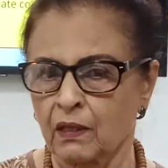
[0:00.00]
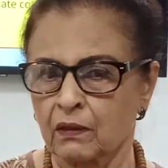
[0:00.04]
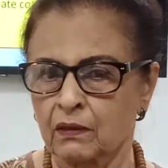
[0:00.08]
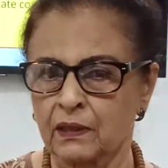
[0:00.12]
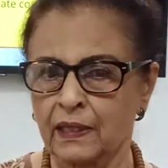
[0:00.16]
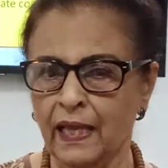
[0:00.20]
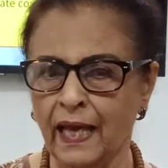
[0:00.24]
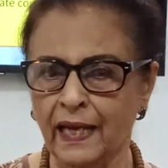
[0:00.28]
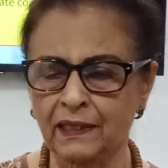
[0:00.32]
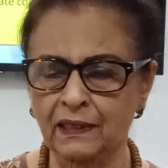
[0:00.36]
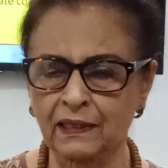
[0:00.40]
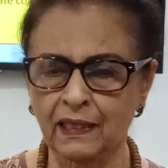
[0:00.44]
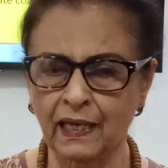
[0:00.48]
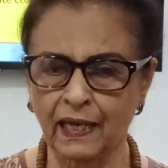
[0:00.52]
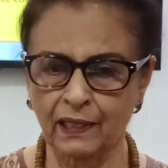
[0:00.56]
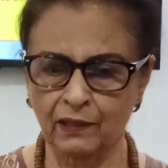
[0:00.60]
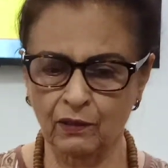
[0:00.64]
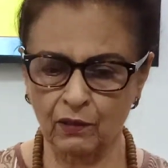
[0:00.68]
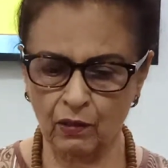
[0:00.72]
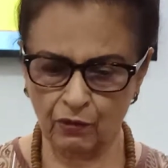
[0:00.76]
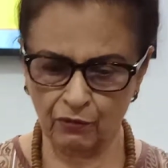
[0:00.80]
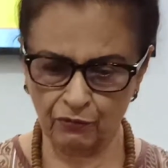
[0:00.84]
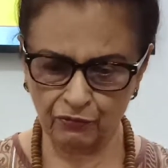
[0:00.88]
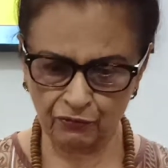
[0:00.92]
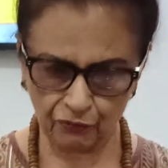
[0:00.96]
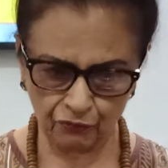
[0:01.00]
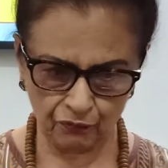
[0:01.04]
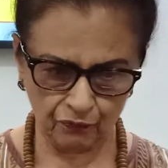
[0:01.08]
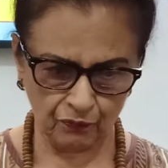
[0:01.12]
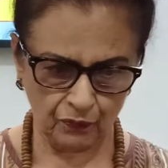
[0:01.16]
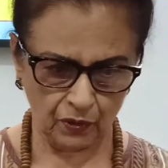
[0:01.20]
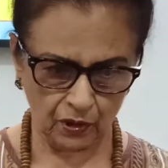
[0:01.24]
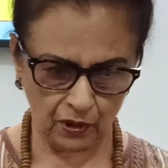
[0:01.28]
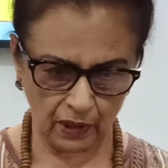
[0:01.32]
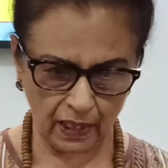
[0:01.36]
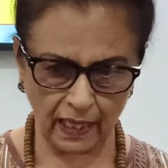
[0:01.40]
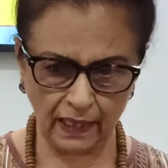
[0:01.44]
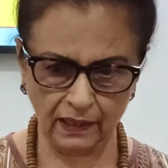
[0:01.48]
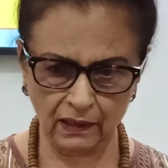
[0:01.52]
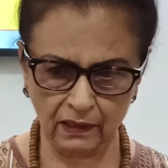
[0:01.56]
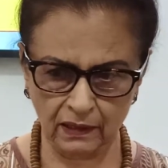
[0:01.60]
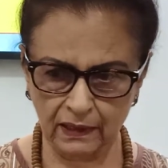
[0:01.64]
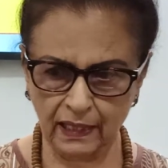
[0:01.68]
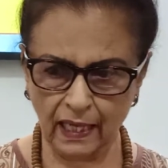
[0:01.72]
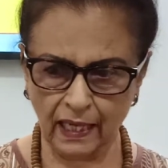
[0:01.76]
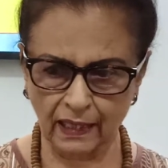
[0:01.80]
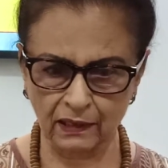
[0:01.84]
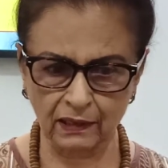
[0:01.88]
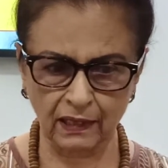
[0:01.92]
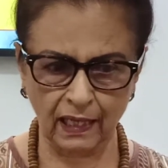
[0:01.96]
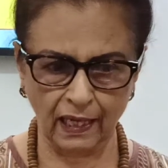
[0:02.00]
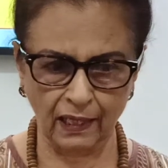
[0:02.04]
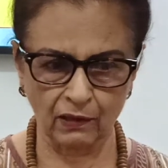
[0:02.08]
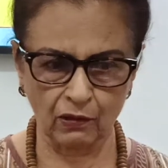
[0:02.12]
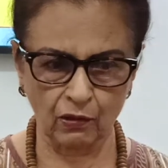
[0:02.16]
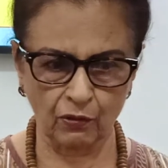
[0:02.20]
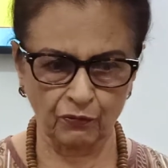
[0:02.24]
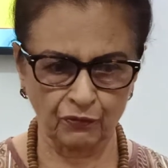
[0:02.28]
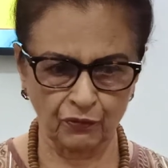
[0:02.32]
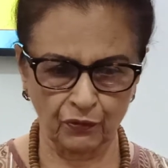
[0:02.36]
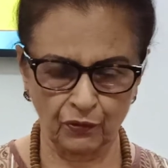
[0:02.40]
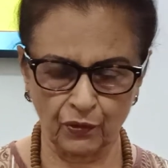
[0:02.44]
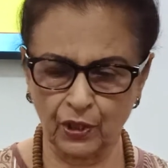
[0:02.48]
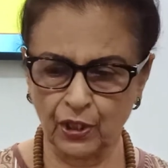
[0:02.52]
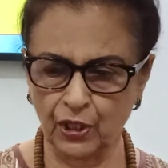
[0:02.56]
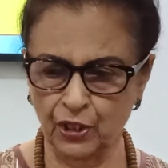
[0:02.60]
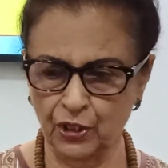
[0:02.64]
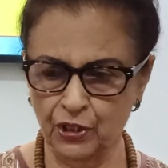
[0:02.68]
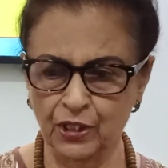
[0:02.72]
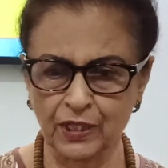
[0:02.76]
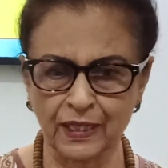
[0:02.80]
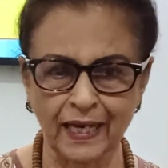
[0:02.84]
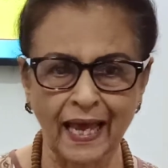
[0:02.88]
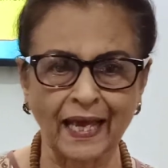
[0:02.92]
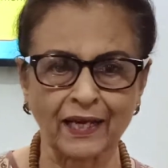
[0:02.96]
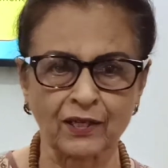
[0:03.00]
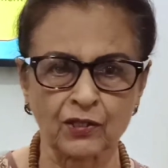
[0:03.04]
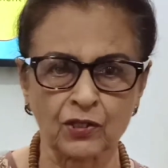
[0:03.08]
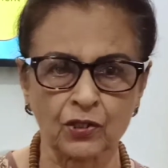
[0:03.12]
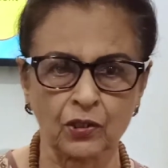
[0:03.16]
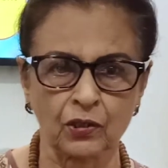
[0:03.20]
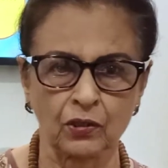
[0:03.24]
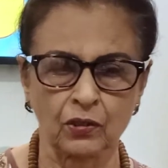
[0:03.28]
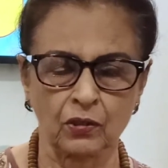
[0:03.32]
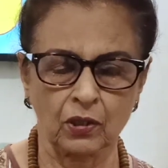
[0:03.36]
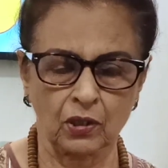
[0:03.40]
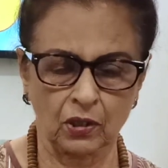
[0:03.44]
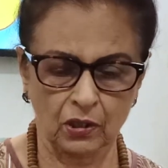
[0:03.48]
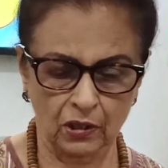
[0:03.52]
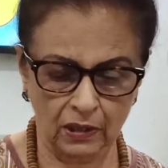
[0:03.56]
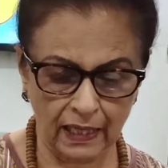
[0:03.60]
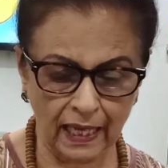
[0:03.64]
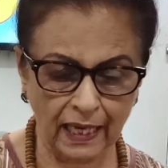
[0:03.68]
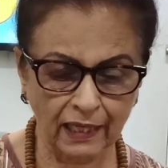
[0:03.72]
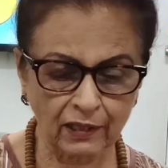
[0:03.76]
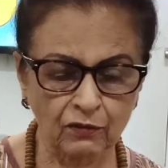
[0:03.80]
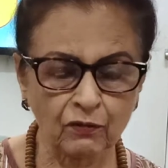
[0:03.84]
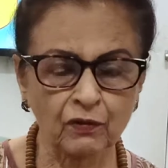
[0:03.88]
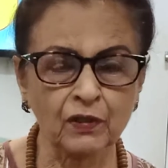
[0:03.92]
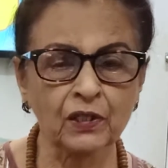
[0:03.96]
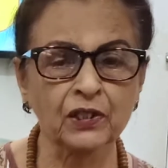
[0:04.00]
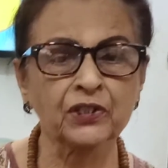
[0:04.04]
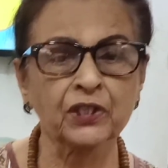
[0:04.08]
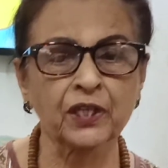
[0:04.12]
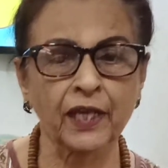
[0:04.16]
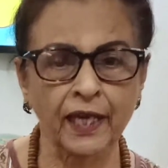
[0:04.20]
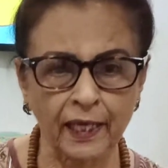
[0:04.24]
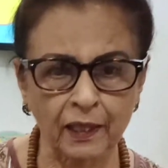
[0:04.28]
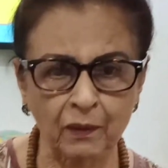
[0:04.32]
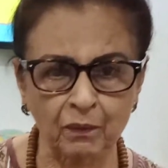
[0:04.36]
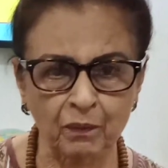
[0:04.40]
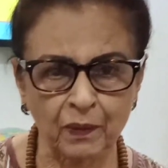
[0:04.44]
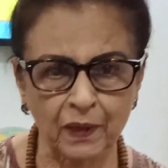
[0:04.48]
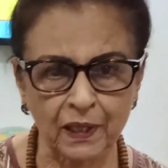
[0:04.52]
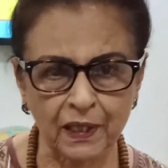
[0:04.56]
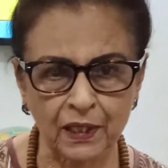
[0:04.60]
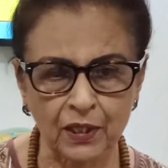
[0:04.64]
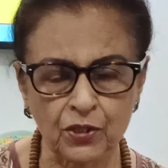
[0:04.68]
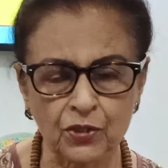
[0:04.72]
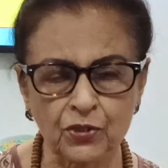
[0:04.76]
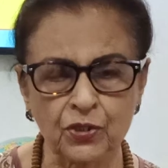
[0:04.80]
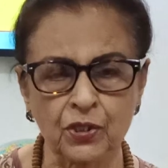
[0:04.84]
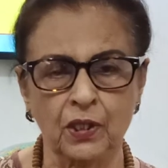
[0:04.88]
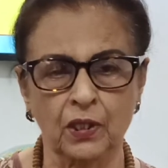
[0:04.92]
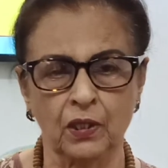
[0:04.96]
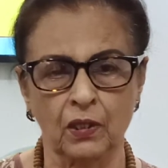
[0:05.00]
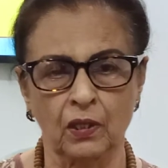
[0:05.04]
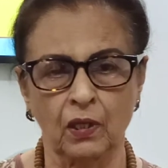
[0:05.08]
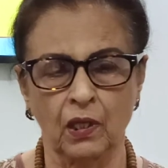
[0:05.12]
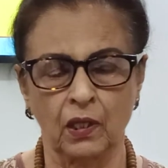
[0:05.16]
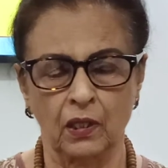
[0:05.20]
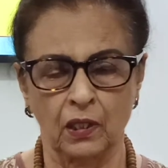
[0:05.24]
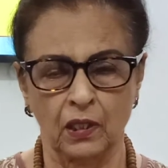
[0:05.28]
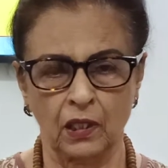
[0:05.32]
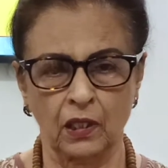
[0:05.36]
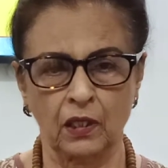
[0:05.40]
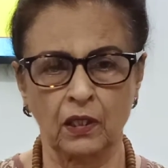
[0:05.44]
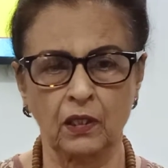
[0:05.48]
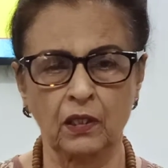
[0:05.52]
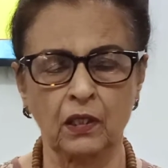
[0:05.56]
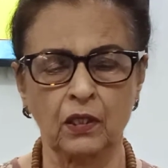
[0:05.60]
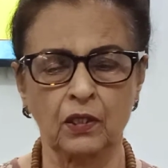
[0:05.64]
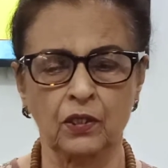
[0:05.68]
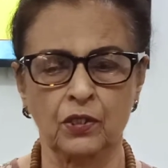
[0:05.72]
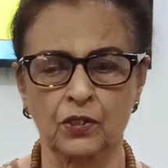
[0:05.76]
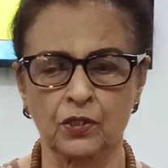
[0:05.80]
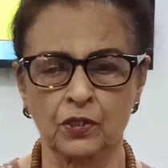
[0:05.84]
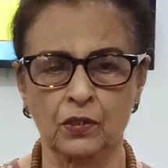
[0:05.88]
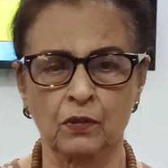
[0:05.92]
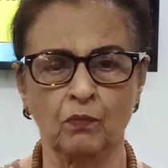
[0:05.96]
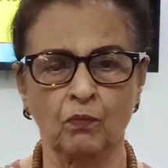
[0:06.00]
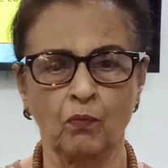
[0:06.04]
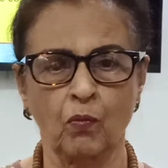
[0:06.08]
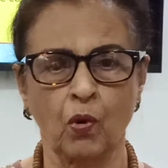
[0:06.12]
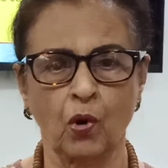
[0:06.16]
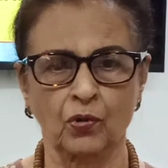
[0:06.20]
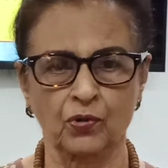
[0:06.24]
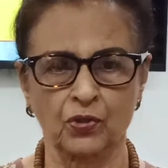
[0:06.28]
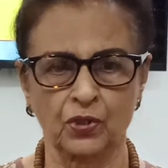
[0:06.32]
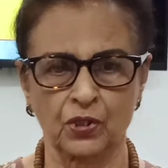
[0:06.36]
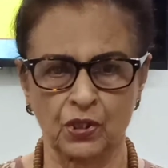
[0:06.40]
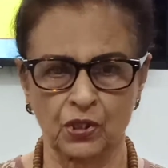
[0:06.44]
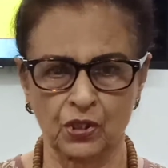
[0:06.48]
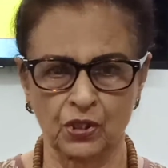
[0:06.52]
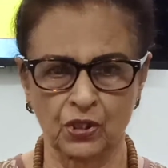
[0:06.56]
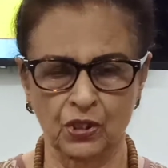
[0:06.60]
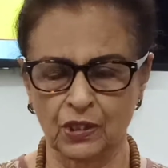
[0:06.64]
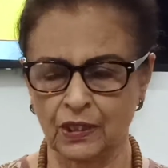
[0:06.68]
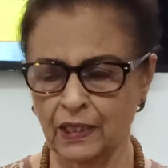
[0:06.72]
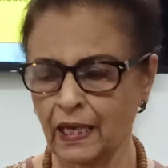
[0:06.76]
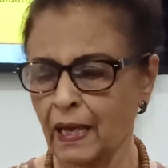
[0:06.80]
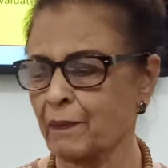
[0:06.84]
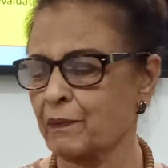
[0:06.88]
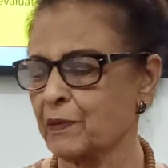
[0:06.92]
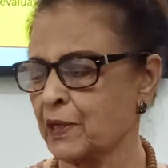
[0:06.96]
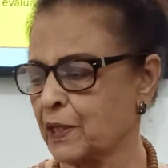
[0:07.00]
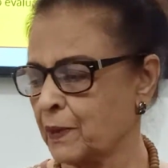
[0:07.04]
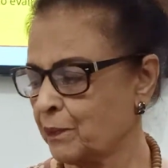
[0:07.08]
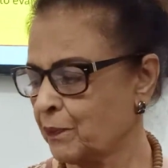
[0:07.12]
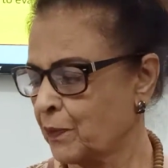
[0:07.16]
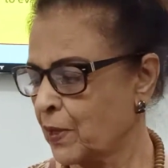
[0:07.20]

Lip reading: That kind of interaction that will take place in his boss's cabin.